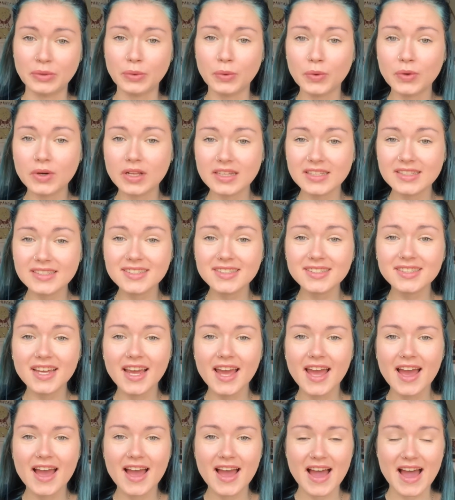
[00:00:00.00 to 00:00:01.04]
Auckland,
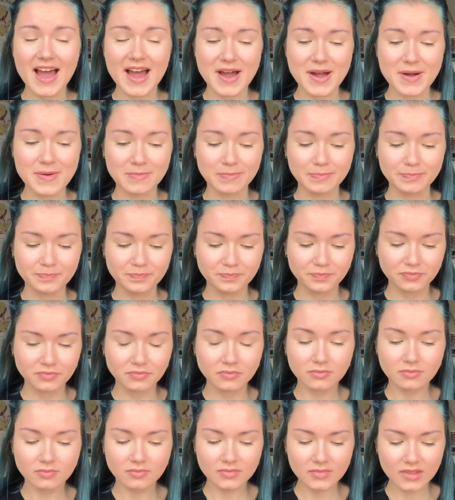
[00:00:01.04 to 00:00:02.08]

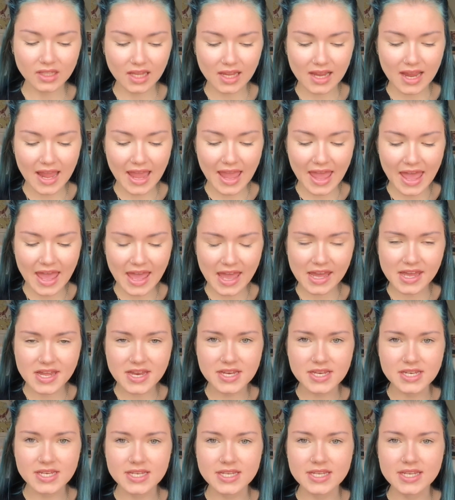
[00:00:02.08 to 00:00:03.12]

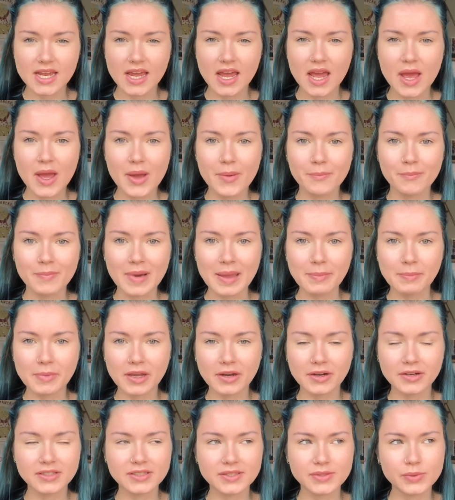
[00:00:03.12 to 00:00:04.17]
and my
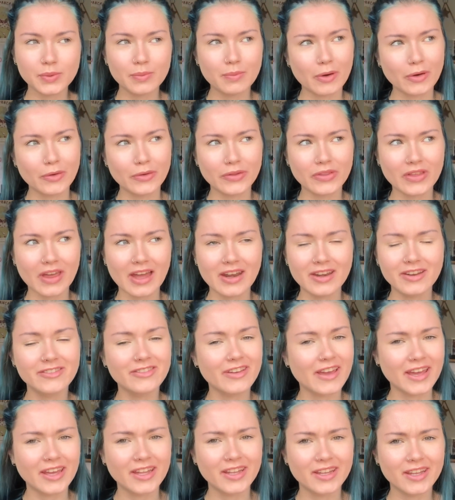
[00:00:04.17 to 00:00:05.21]
parents were both kind of
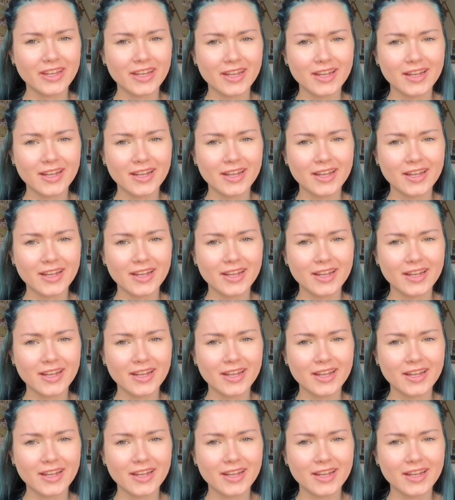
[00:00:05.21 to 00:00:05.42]
at